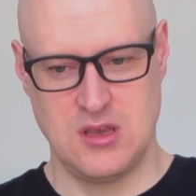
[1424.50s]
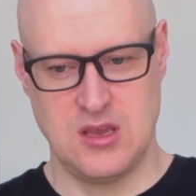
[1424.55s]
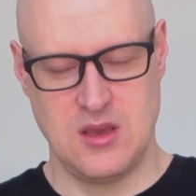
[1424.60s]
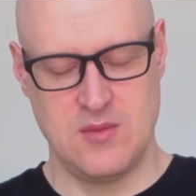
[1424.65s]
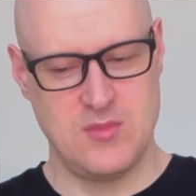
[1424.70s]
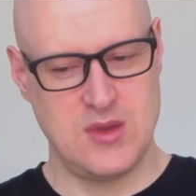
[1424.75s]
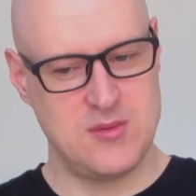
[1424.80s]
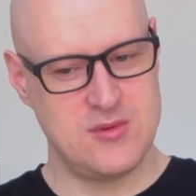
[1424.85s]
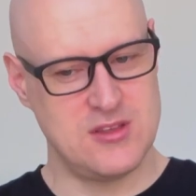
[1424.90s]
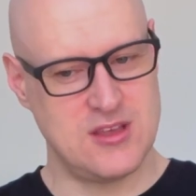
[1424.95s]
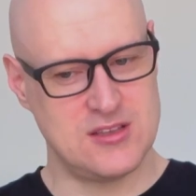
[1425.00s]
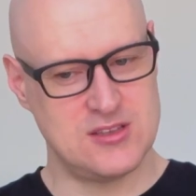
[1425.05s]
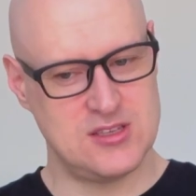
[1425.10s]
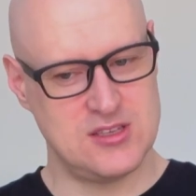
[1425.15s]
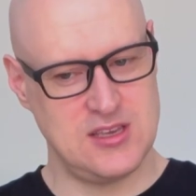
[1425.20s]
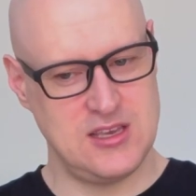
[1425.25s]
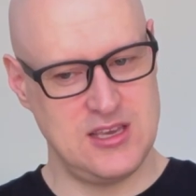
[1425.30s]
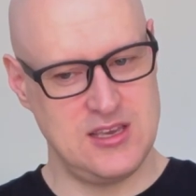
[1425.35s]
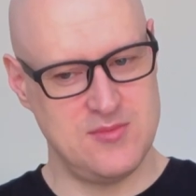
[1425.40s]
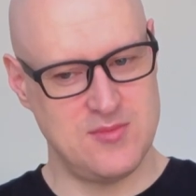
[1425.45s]
maybe that's
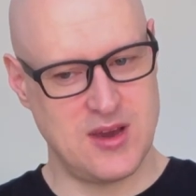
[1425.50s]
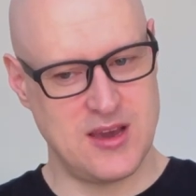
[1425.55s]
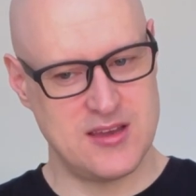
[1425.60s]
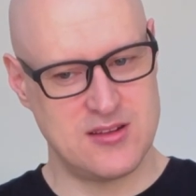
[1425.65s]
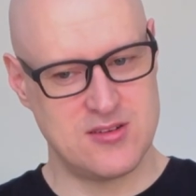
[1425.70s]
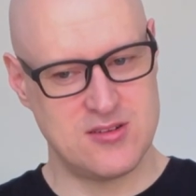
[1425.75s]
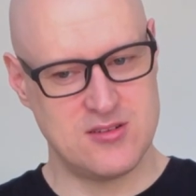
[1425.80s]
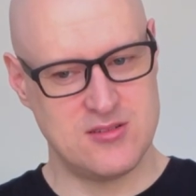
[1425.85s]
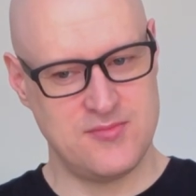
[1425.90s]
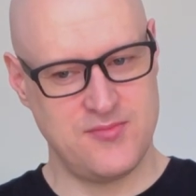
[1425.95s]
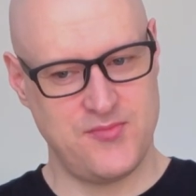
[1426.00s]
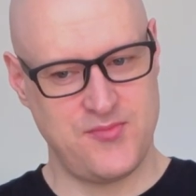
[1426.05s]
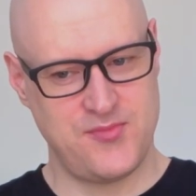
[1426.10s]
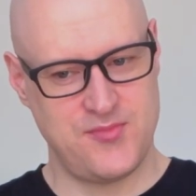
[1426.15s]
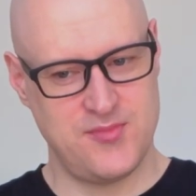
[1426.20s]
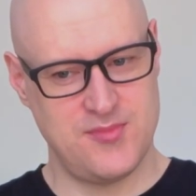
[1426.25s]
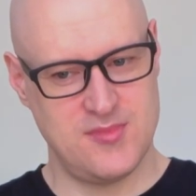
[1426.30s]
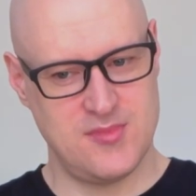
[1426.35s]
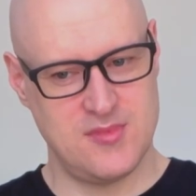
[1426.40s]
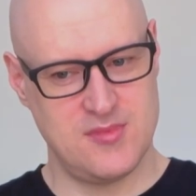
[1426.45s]
E minor.
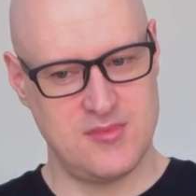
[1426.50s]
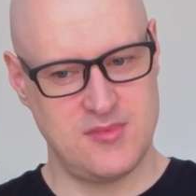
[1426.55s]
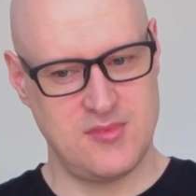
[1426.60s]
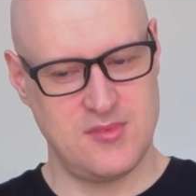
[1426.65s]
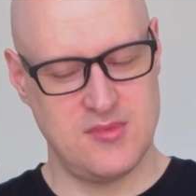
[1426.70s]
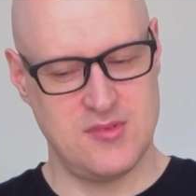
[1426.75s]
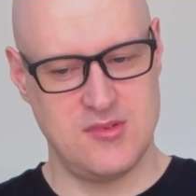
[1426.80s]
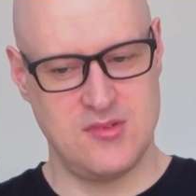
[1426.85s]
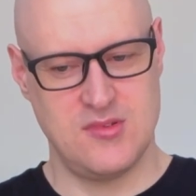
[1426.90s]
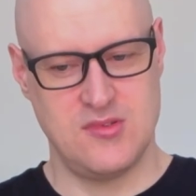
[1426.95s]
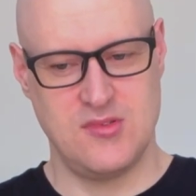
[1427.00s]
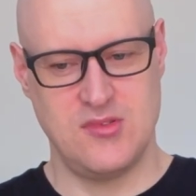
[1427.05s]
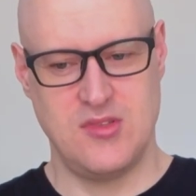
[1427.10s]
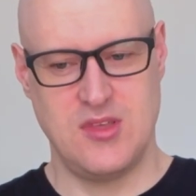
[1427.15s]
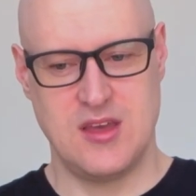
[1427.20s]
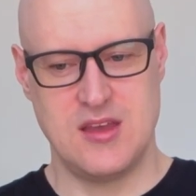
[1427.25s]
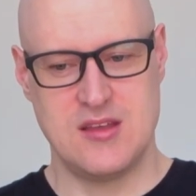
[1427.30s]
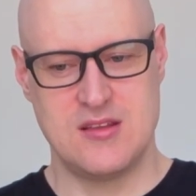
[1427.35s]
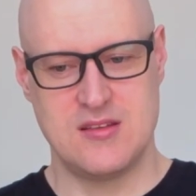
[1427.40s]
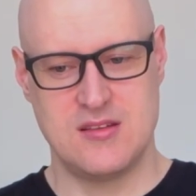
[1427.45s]

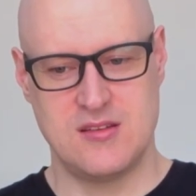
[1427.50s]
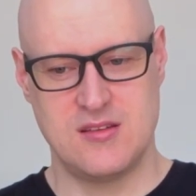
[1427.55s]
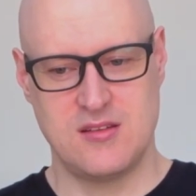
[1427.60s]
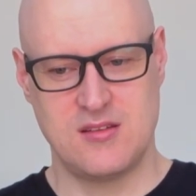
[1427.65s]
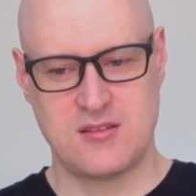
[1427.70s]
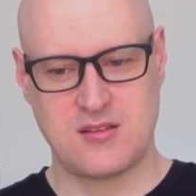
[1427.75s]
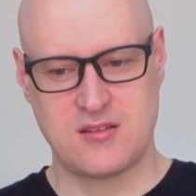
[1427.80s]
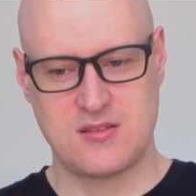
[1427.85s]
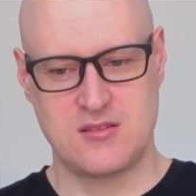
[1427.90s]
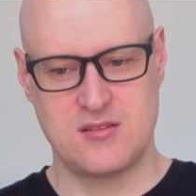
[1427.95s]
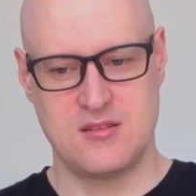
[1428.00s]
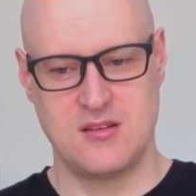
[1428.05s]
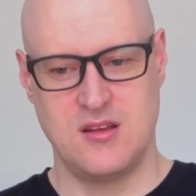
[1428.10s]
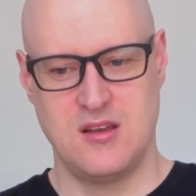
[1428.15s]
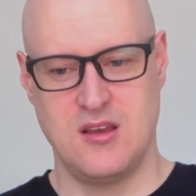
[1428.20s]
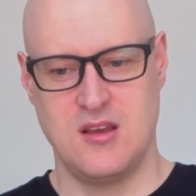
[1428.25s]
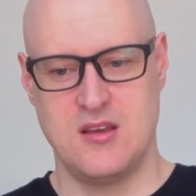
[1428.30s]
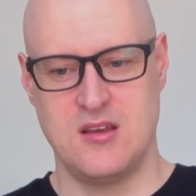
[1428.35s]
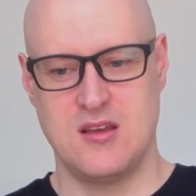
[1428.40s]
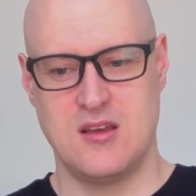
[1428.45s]
Then
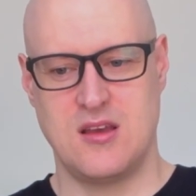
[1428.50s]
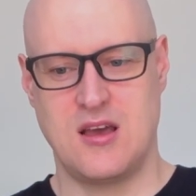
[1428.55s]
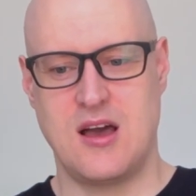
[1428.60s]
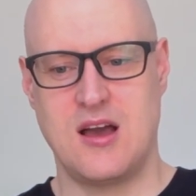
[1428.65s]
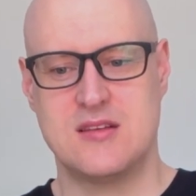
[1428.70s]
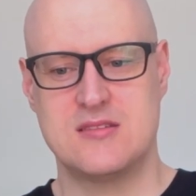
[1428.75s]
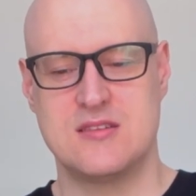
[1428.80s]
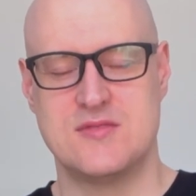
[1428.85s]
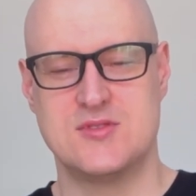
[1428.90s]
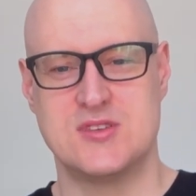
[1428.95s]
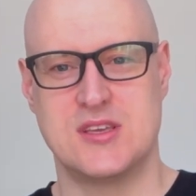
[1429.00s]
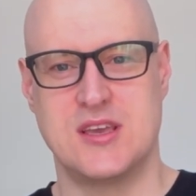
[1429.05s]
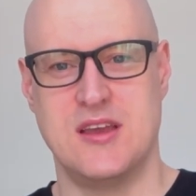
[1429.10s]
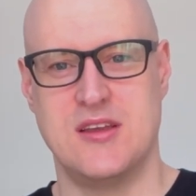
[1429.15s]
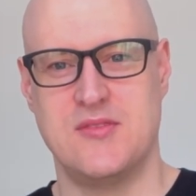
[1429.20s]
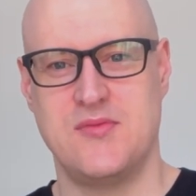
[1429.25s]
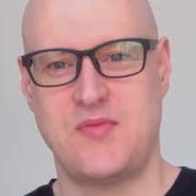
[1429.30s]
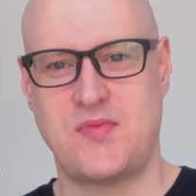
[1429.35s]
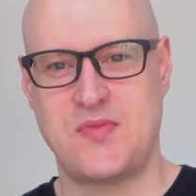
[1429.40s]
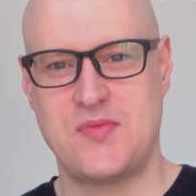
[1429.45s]
octaves
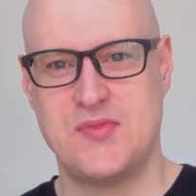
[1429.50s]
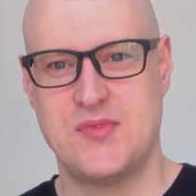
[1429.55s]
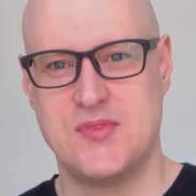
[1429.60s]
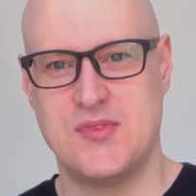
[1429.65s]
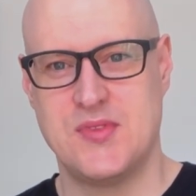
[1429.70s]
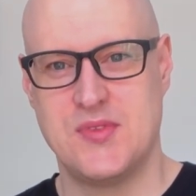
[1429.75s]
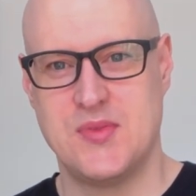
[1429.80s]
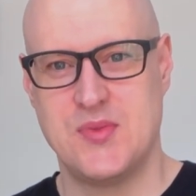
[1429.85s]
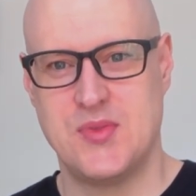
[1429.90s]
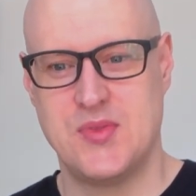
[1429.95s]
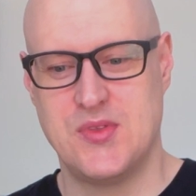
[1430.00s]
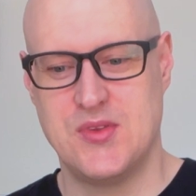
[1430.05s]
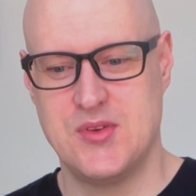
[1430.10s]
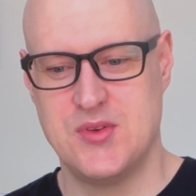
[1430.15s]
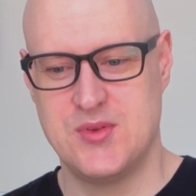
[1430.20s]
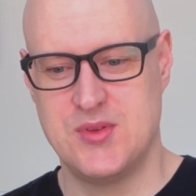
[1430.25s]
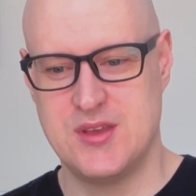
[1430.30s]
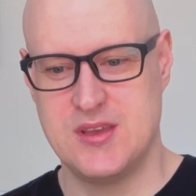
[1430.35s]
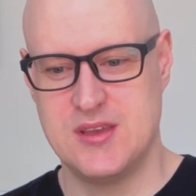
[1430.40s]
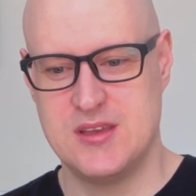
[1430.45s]
again, 2
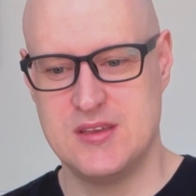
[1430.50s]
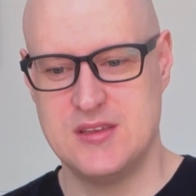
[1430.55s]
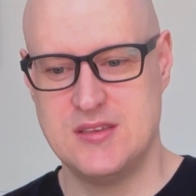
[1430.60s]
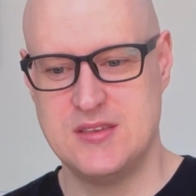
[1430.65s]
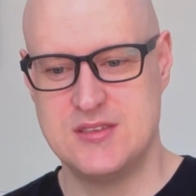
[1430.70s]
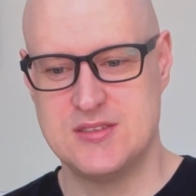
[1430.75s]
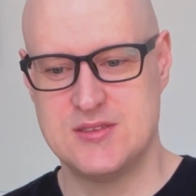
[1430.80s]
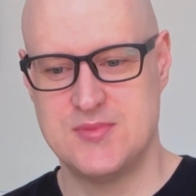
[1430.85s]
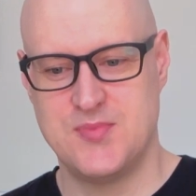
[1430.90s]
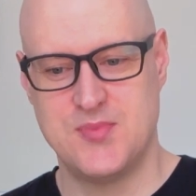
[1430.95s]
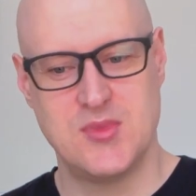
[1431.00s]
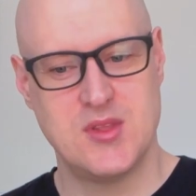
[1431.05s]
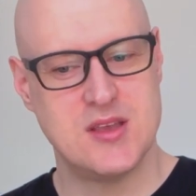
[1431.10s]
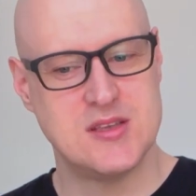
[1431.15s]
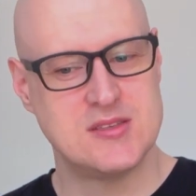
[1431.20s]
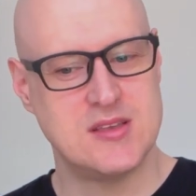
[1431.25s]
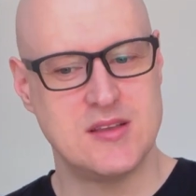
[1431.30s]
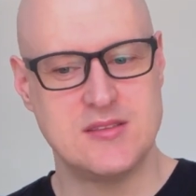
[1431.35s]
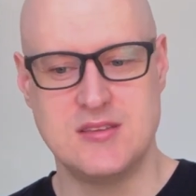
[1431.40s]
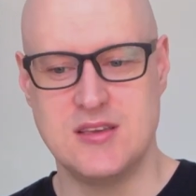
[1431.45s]
Ds, is
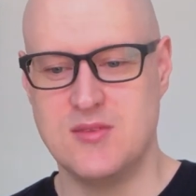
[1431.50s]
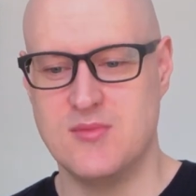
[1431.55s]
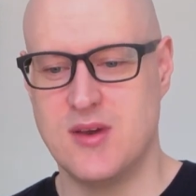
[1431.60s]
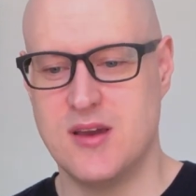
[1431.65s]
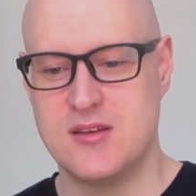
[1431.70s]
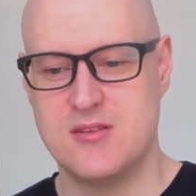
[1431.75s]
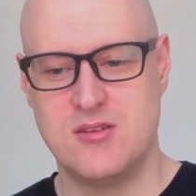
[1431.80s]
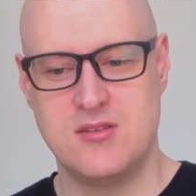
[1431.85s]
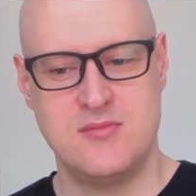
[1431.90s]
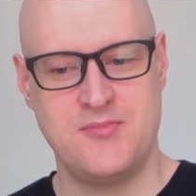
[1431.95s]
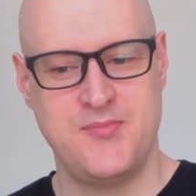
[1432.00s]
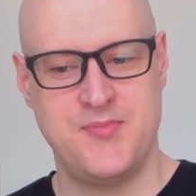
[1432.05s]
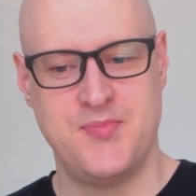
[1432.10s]
that D minor?